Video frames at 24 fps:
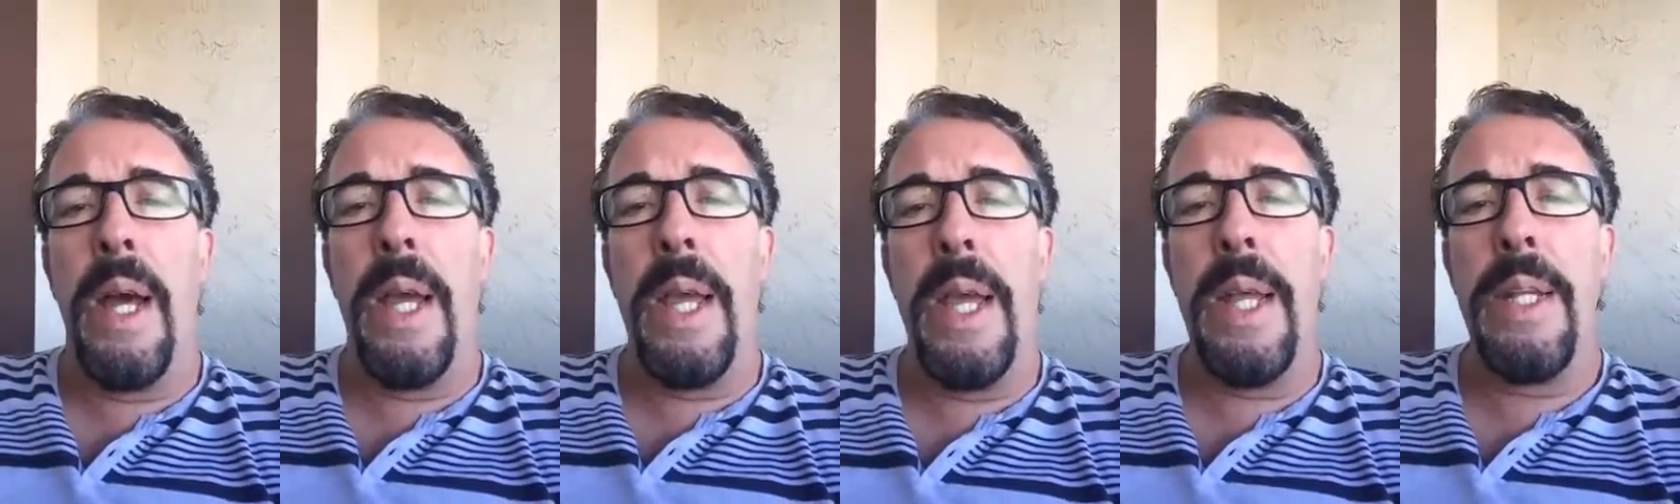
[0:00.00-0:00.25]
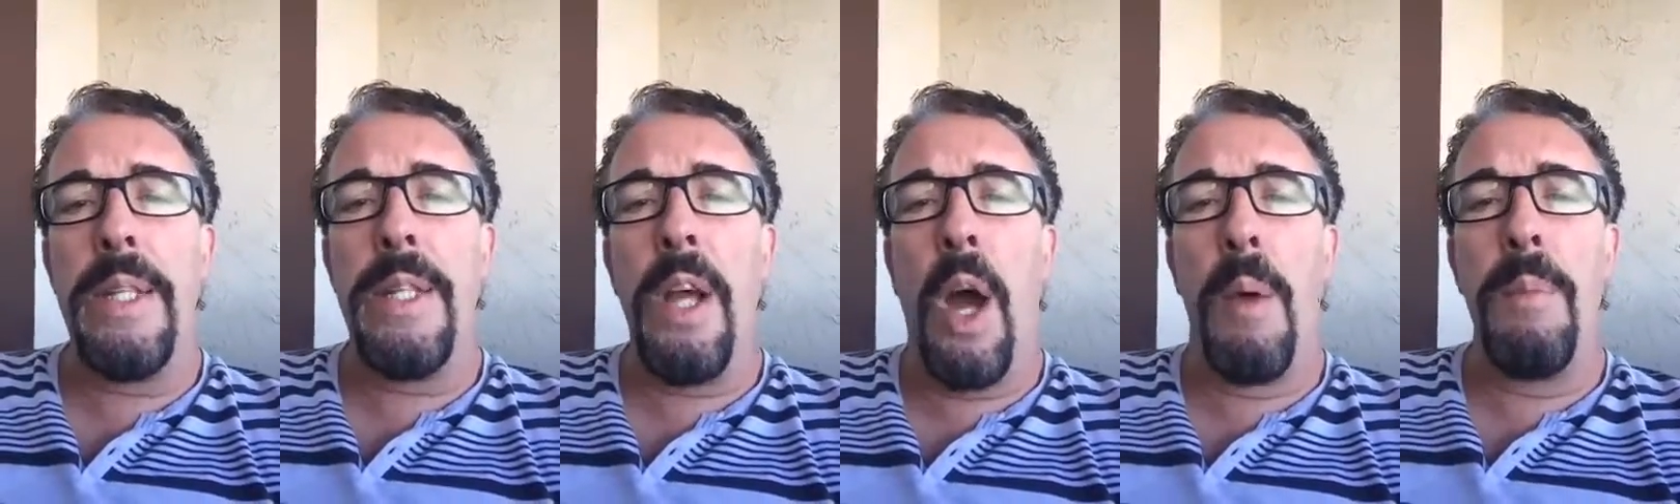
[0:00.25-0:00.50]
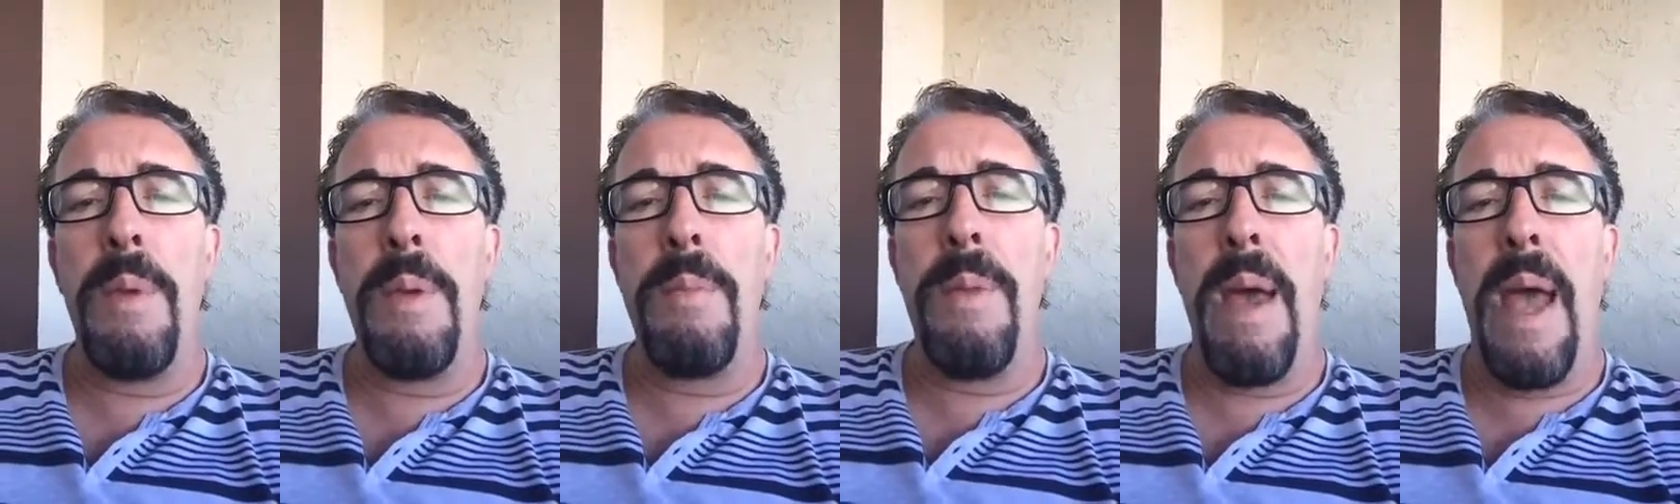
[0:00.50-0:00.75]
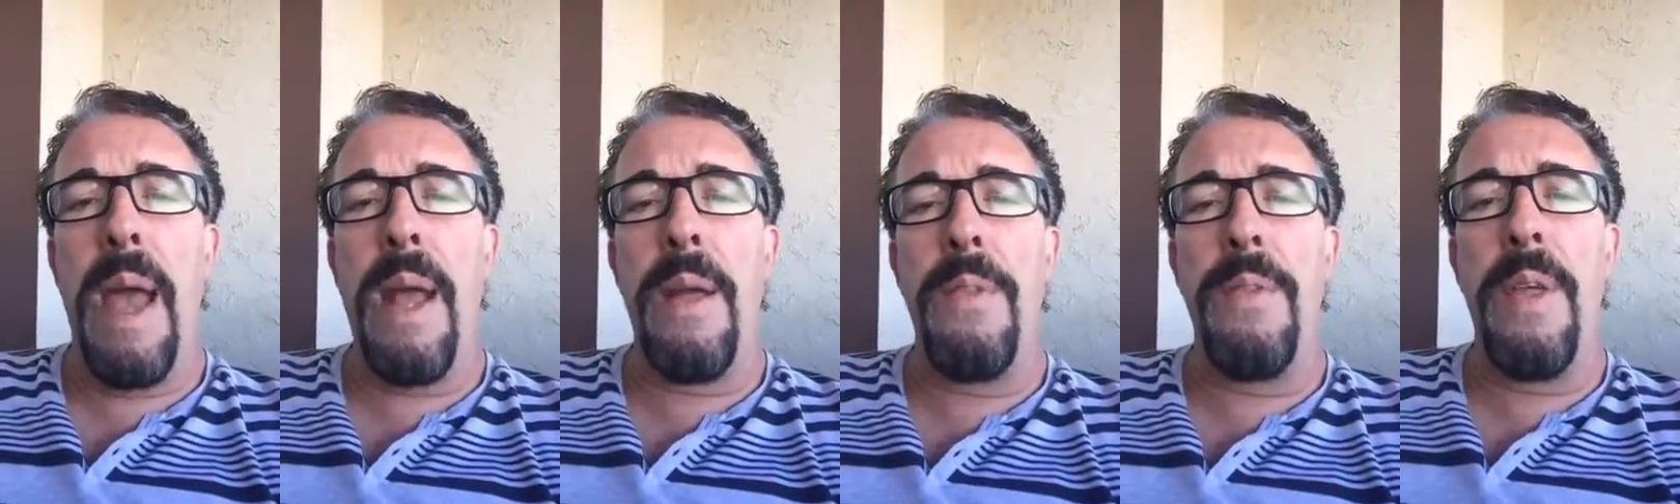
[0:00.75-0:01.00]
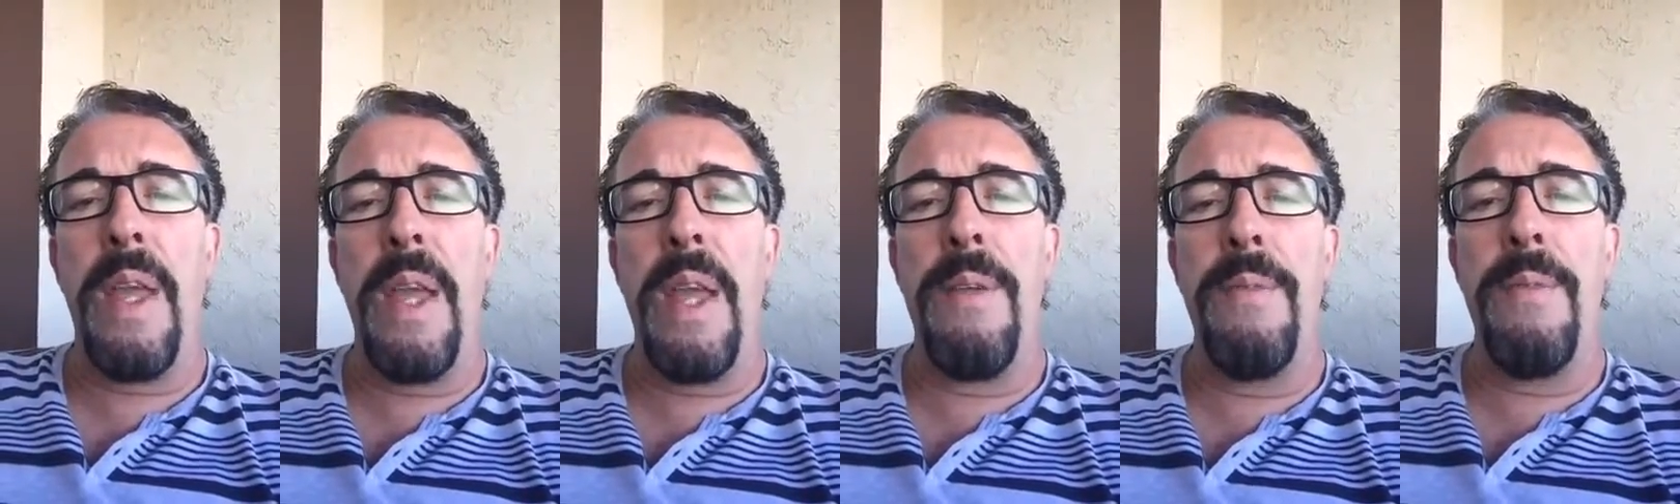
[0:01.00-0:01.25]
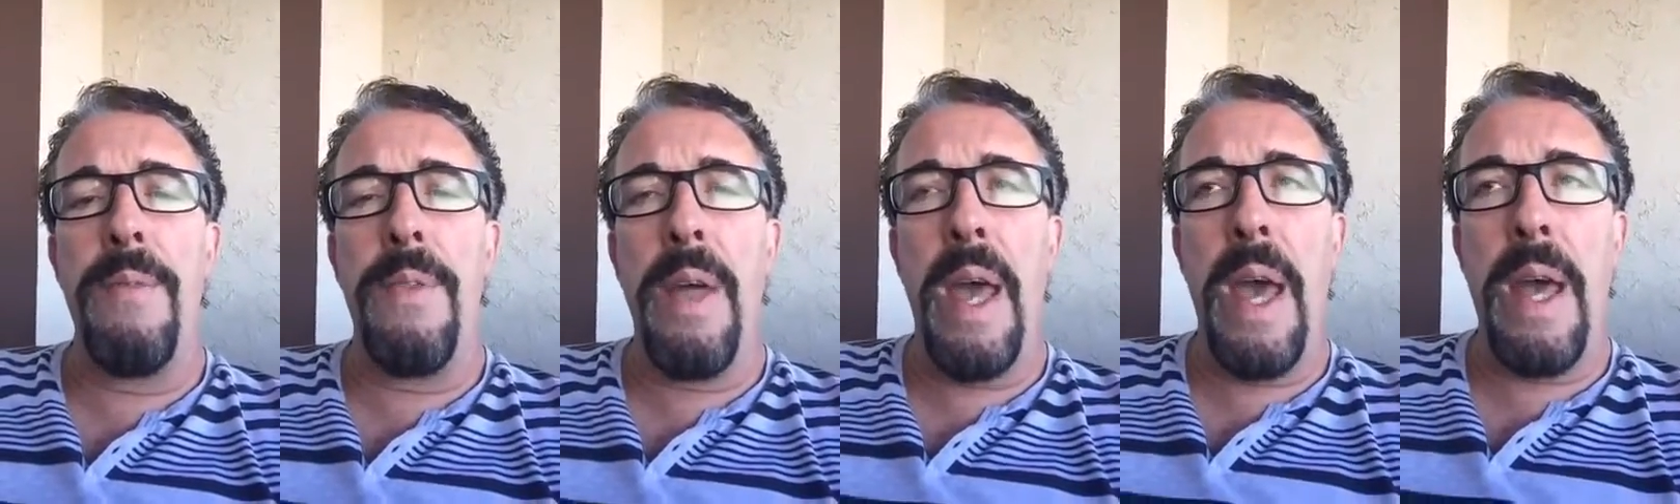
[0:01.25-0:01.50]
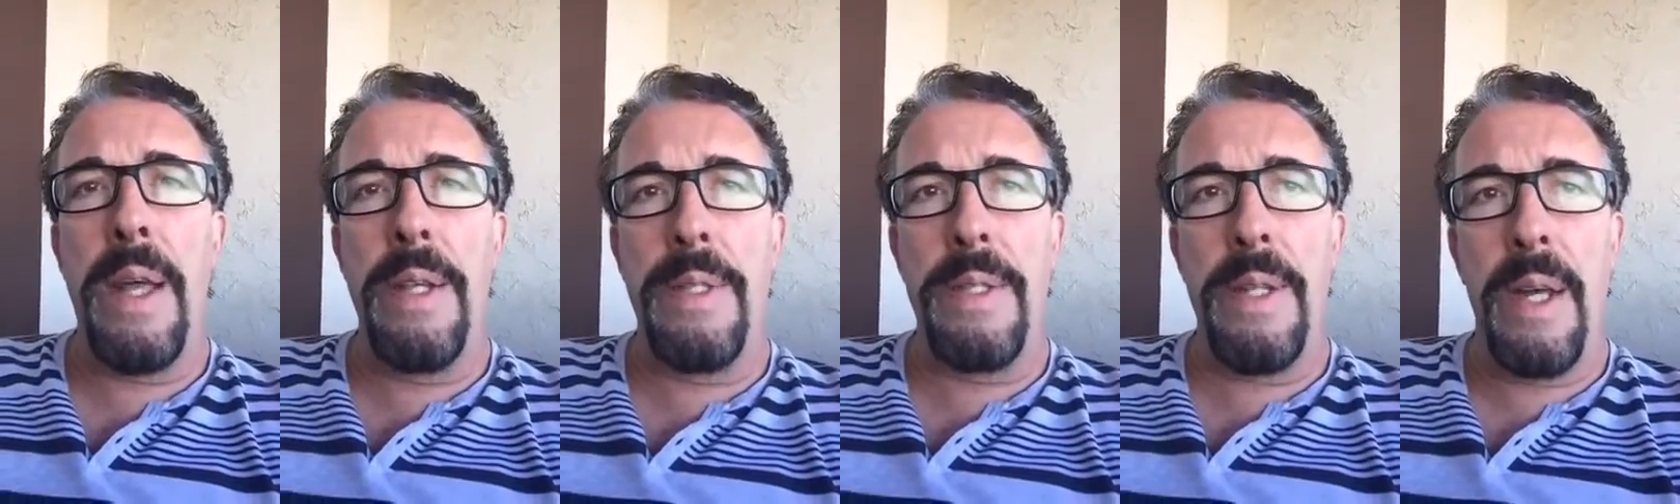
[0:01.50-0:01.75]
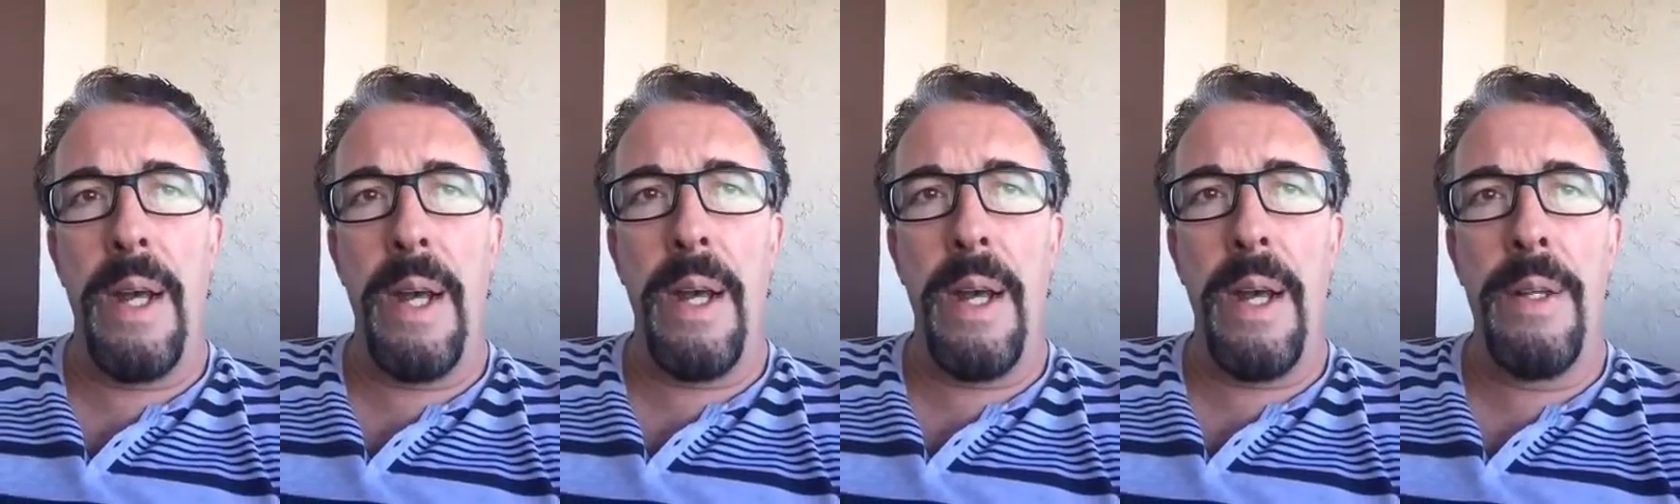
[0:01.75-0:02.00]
He told me back then that